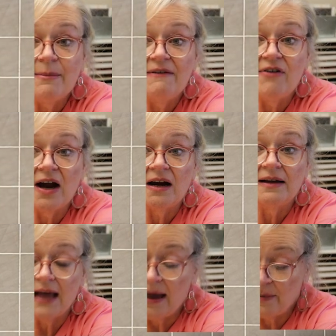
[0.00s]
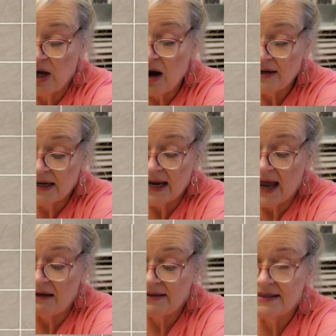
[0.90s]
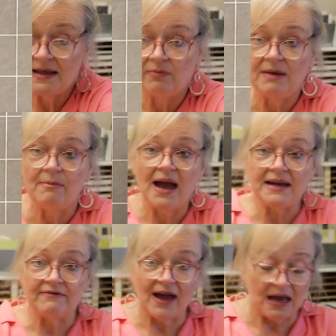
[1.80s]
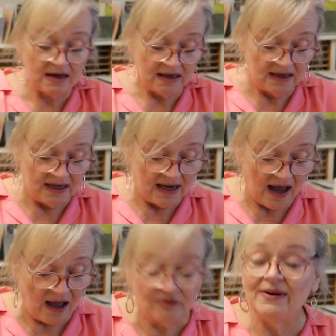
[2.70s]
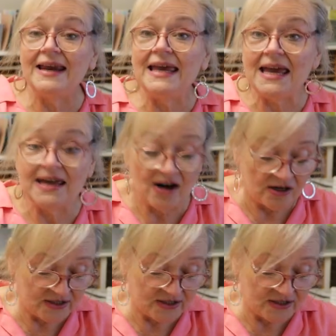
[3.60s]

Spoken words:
of our card cutouts that we might have had already in our